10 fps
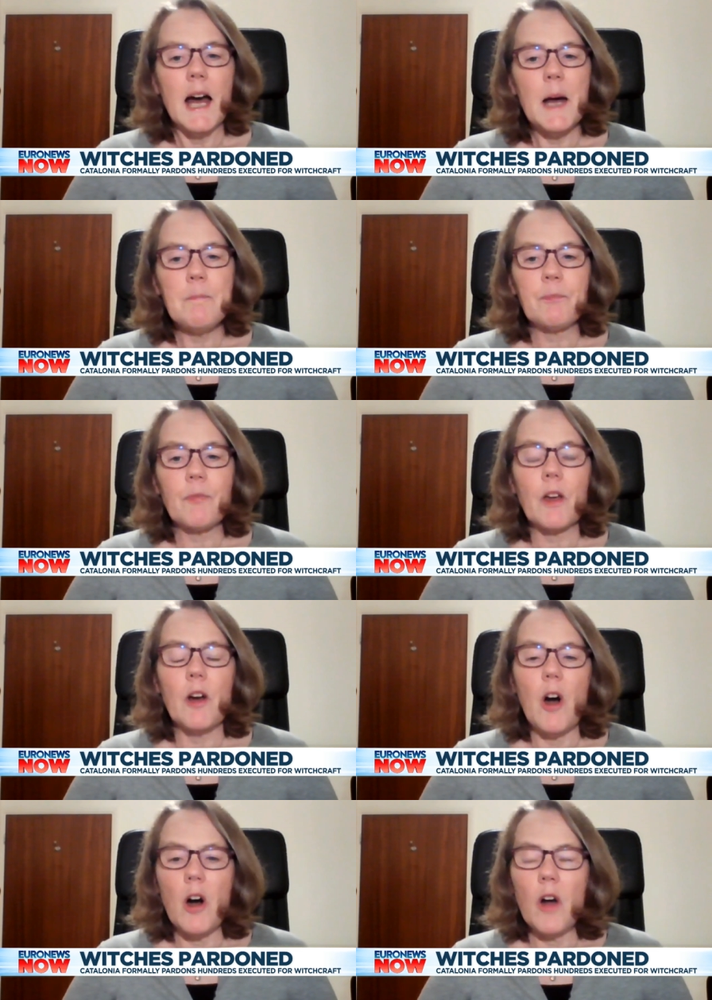Um,
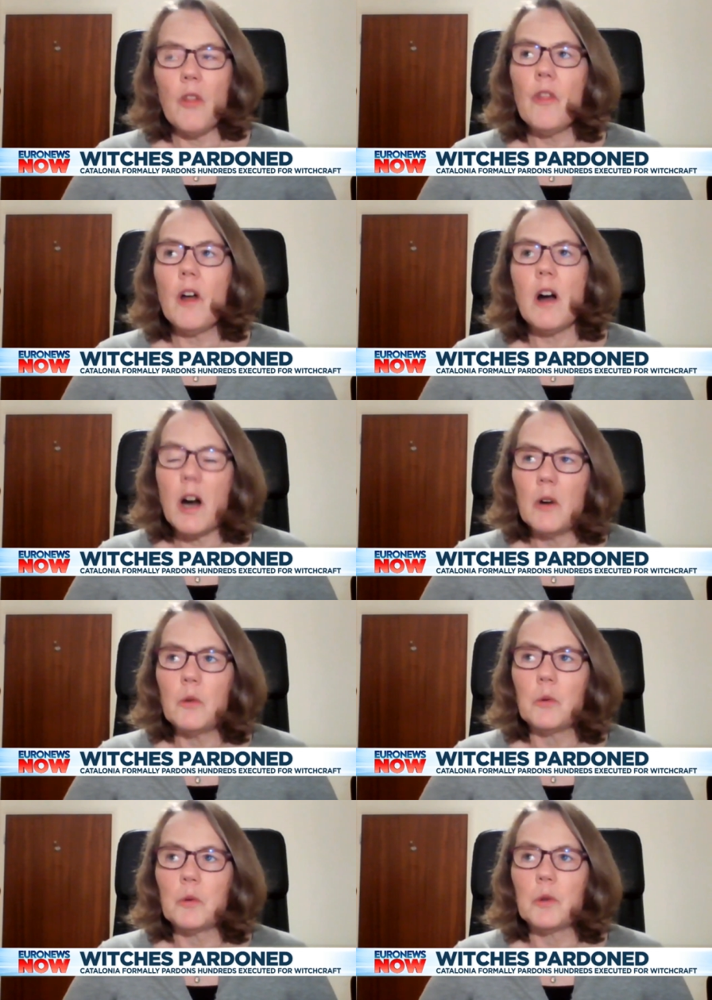on the
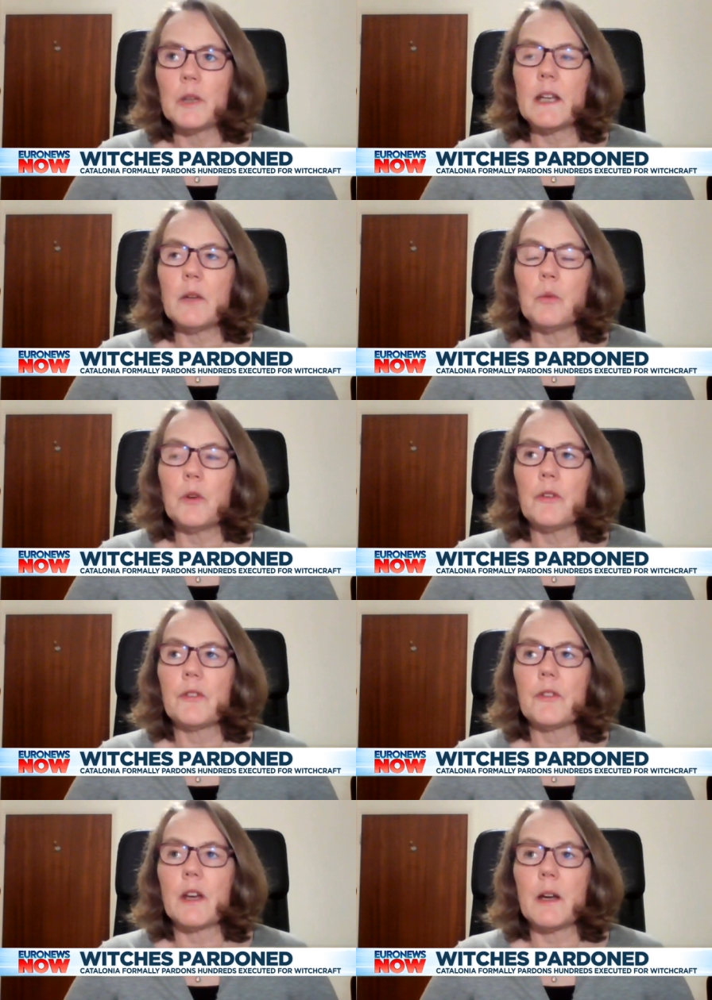whole, it
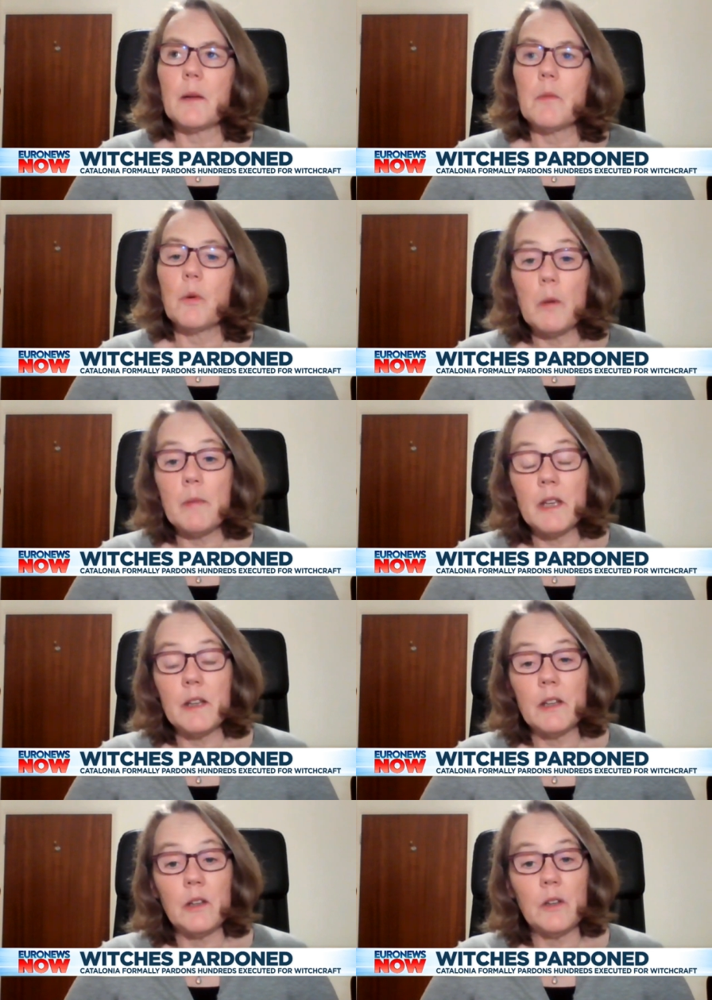was um,
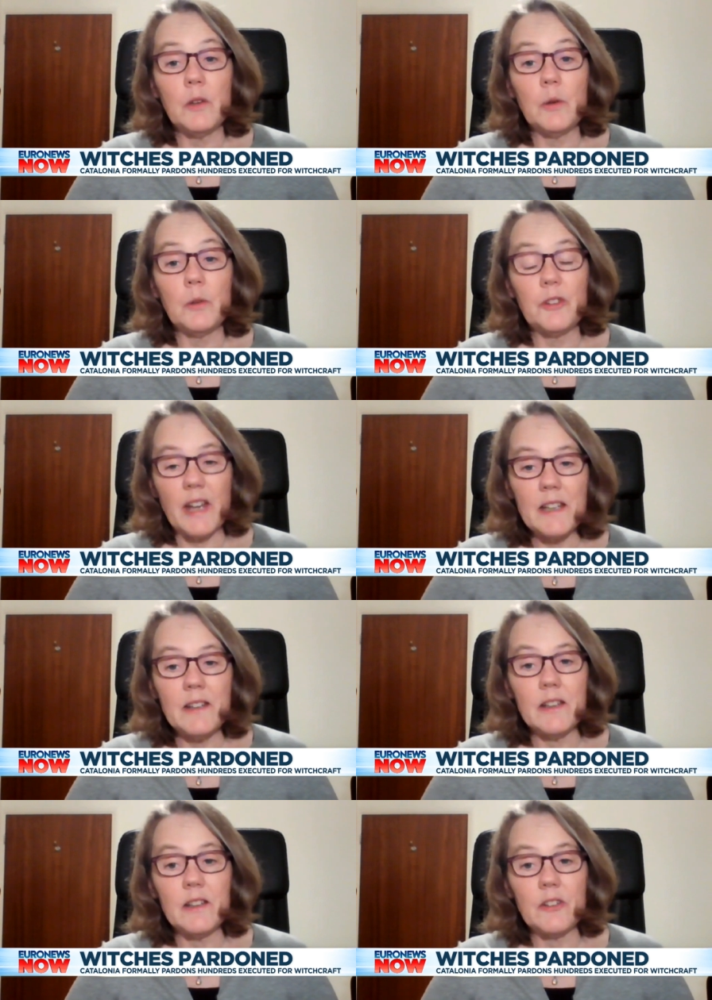women who
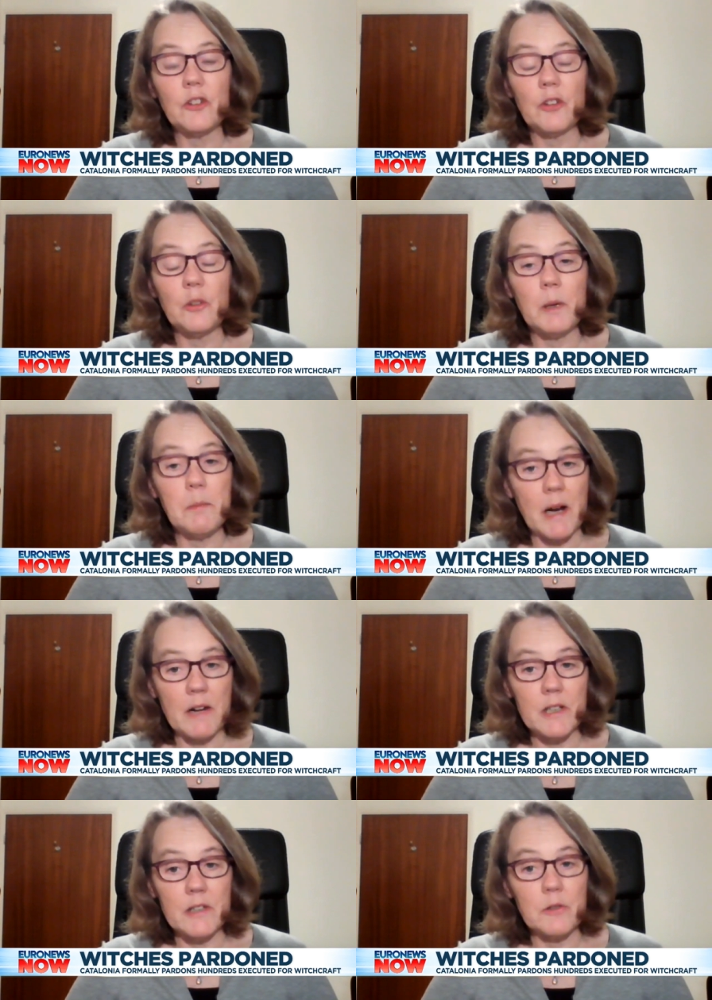tended to be
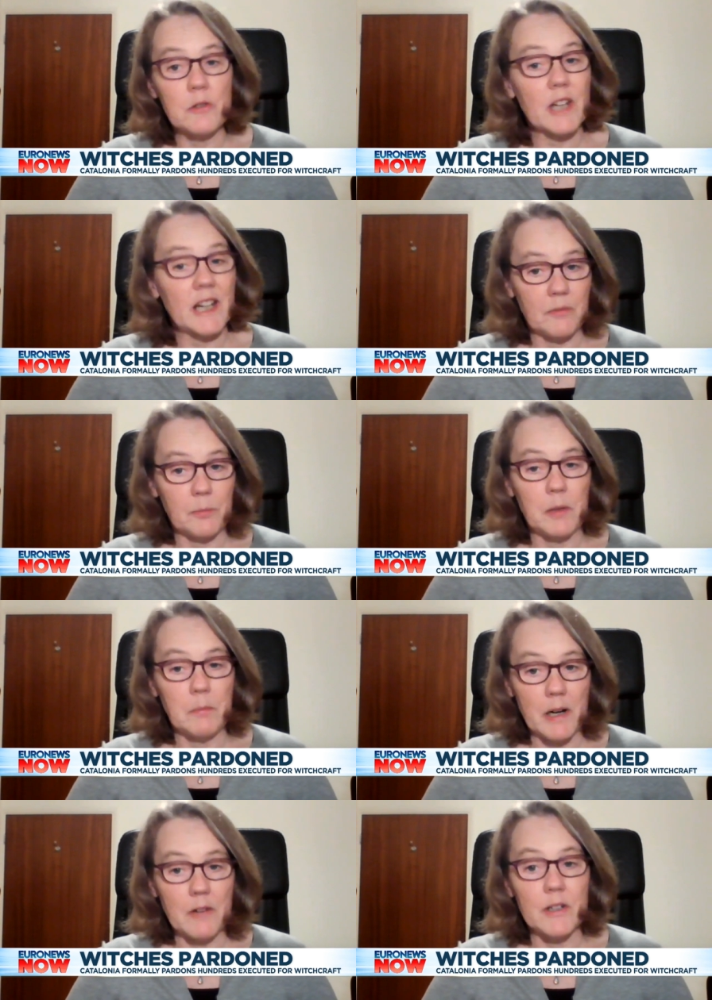married or to have
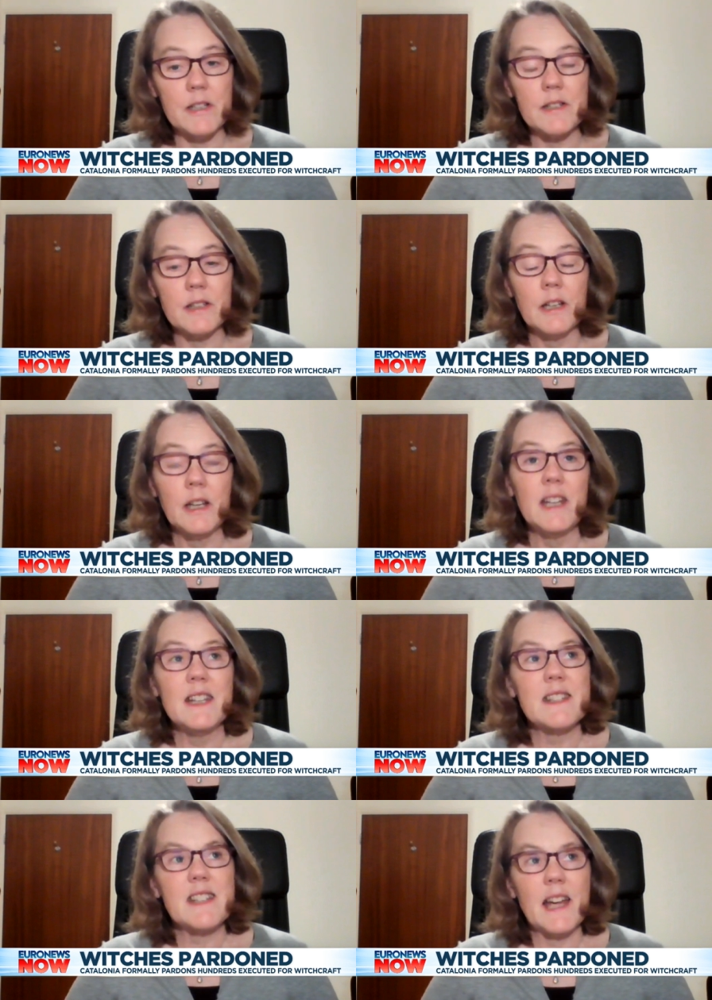been married,
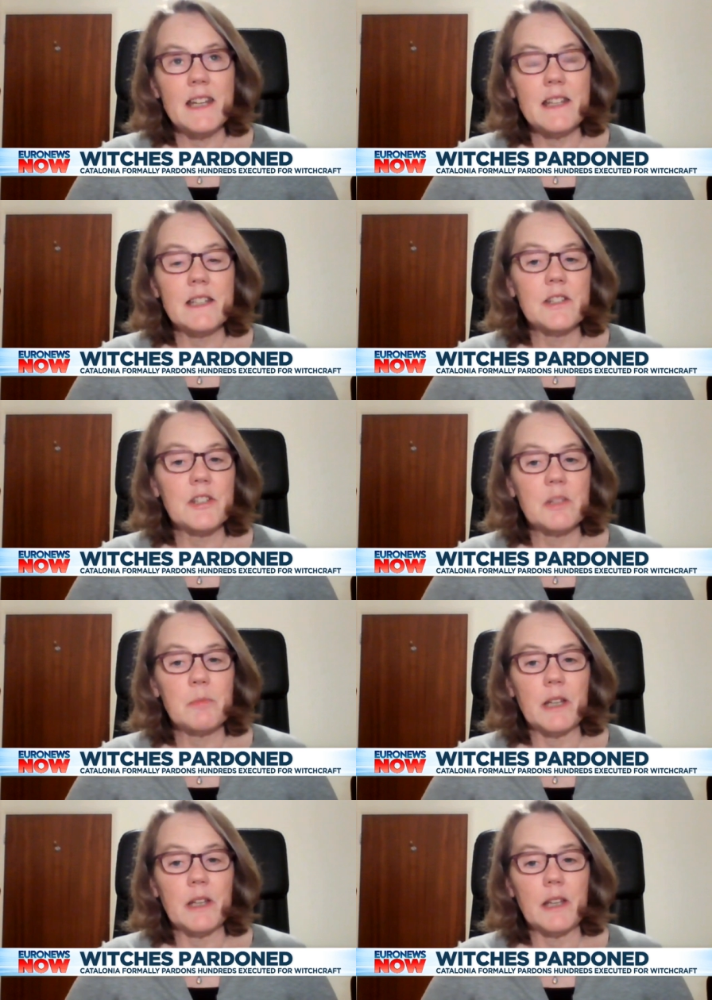tended to
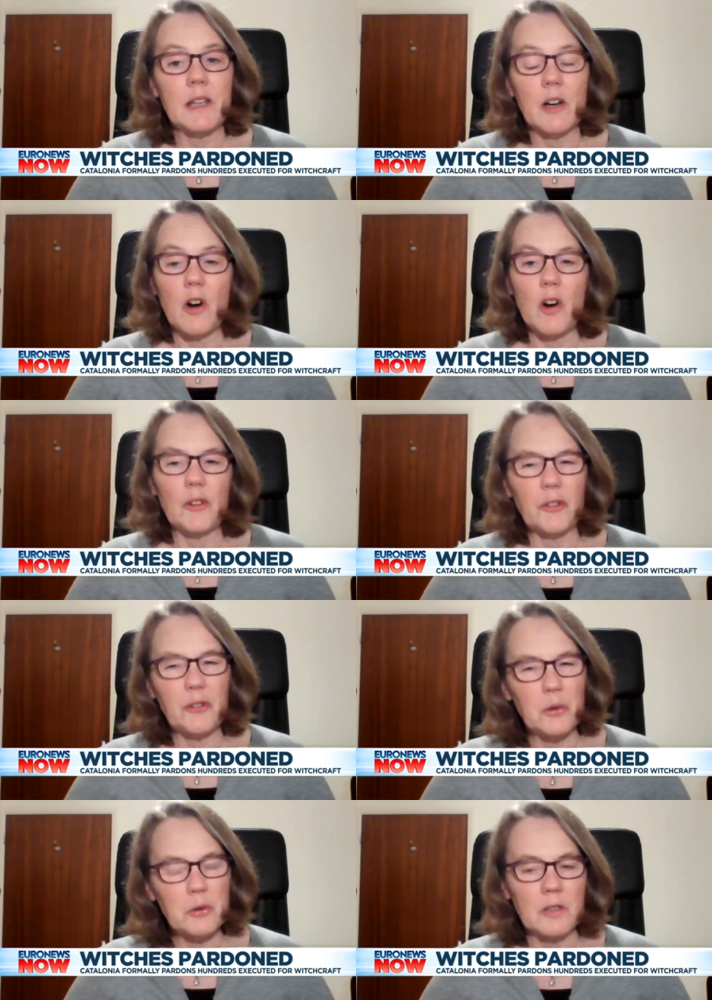be
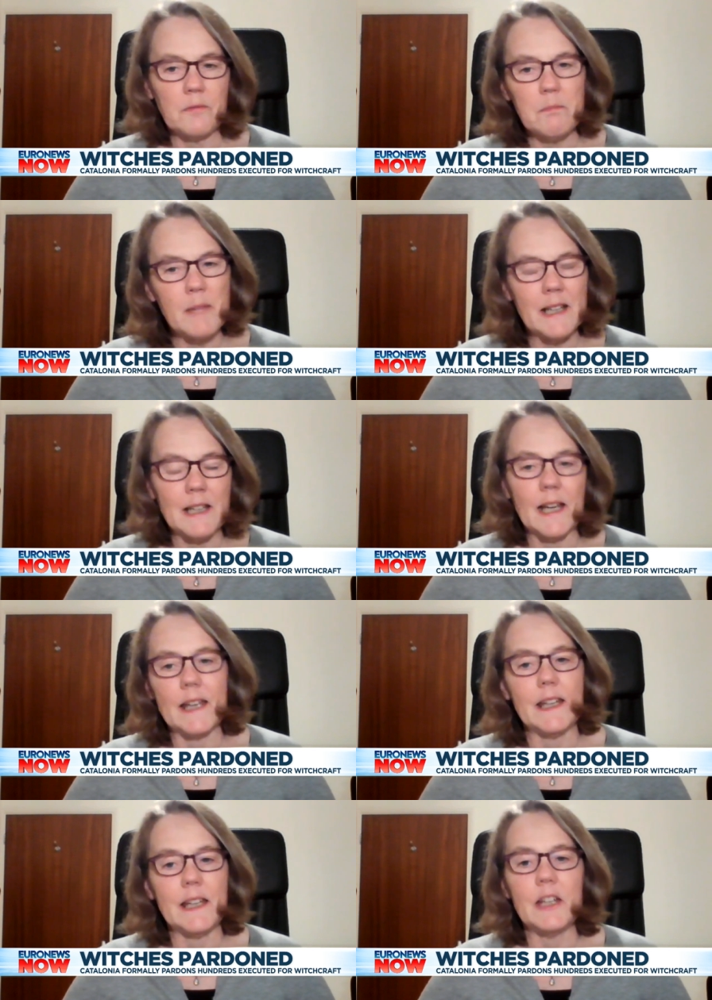sort of middling
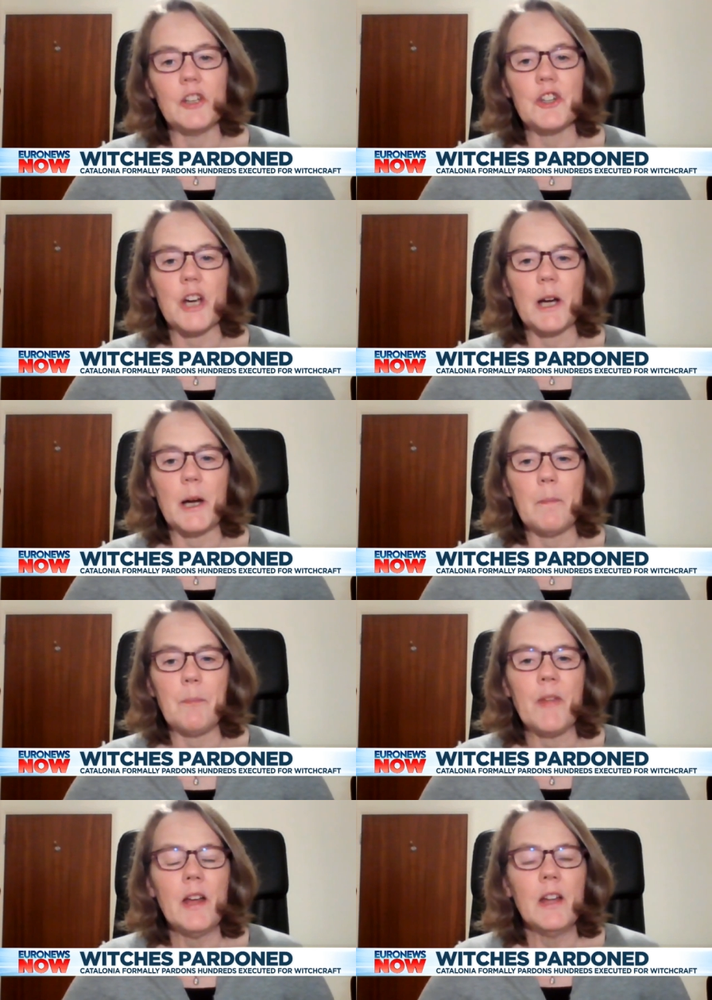age. Um,